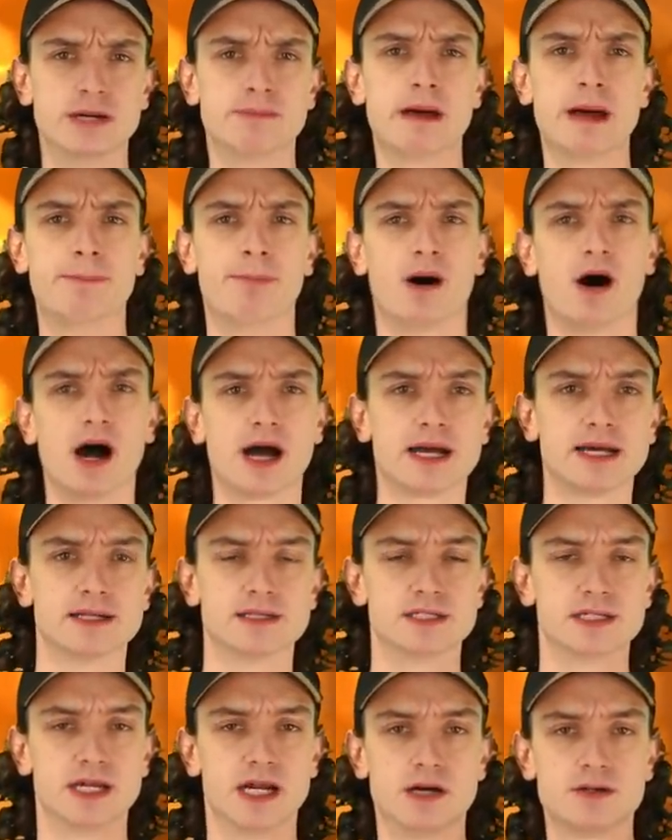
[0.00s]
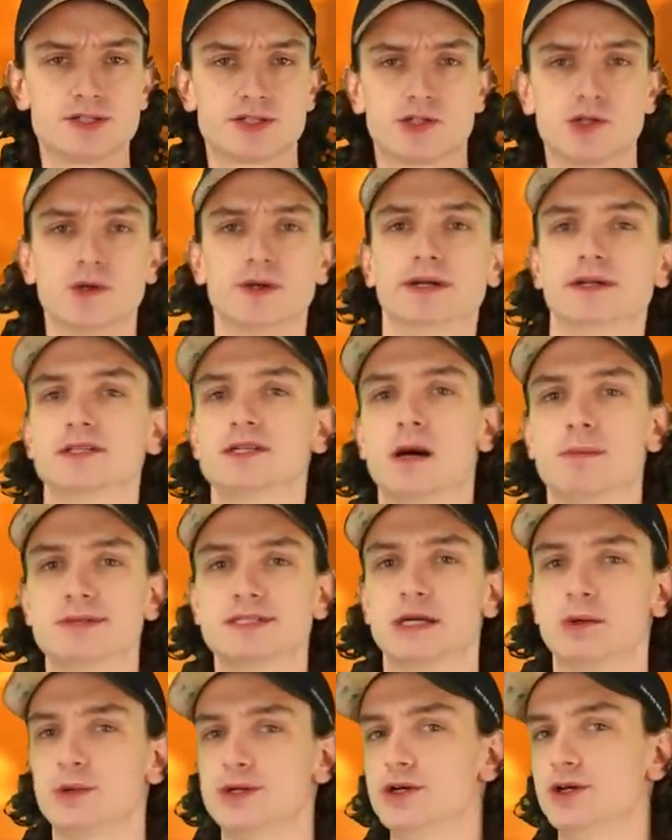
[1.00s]
in my pockets, you know, screw it. It's
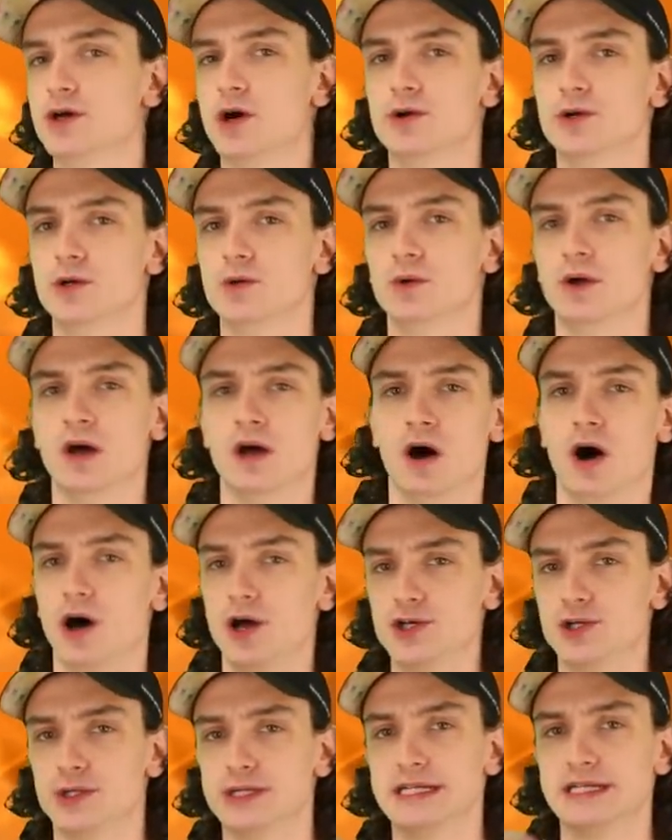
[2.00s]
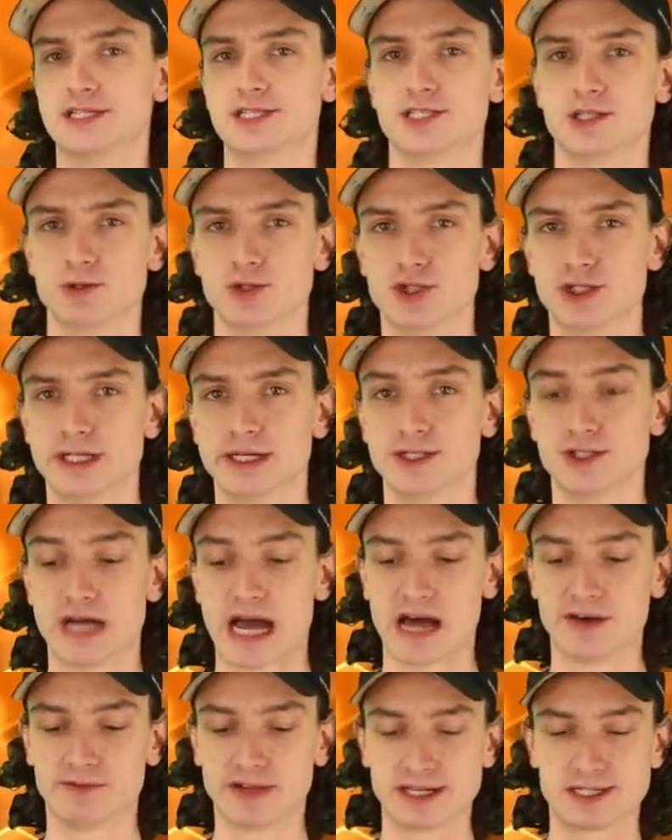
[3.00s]
almost like when you go to all you can eat sushi and you
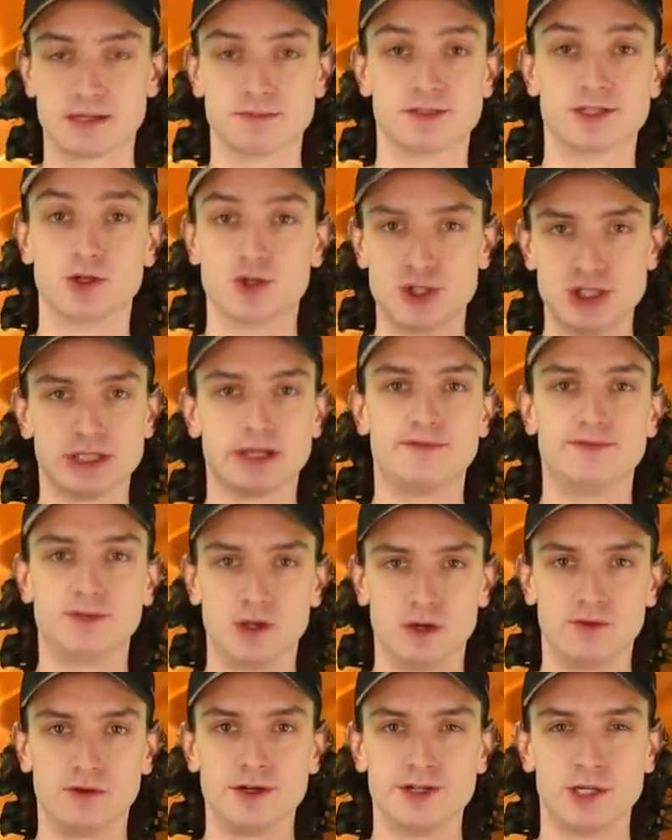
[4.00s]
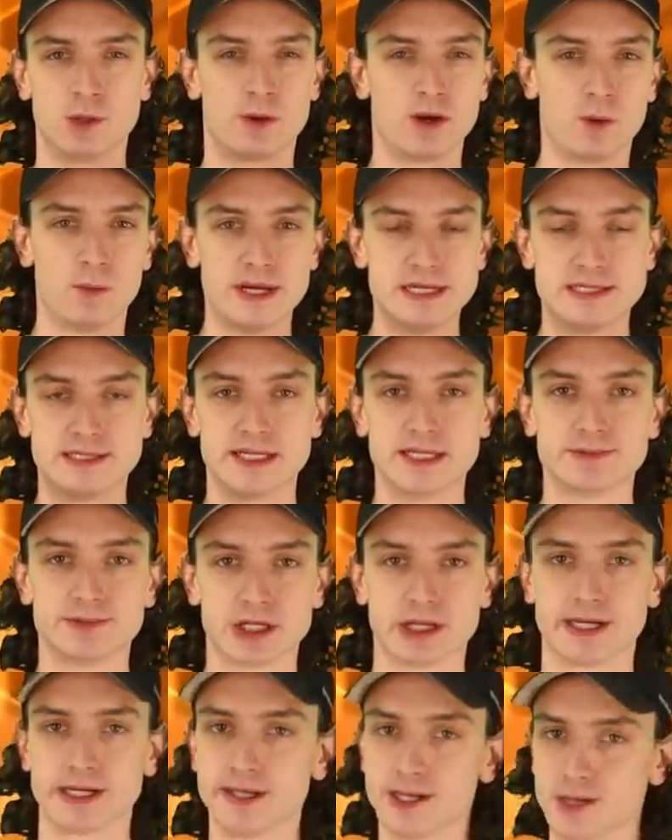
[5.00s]
have like some sushi left over, you don't wanna waste it.
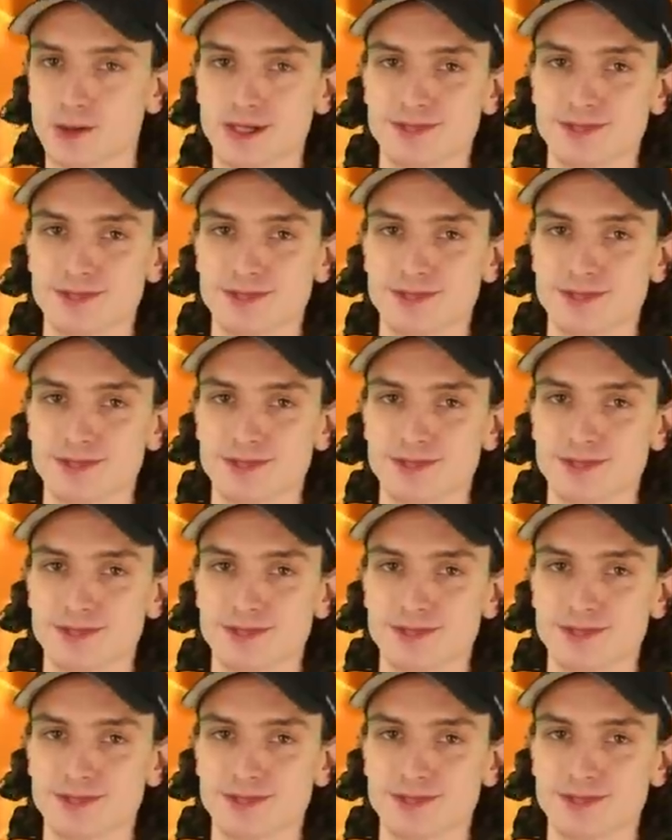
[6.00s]
You're like, you know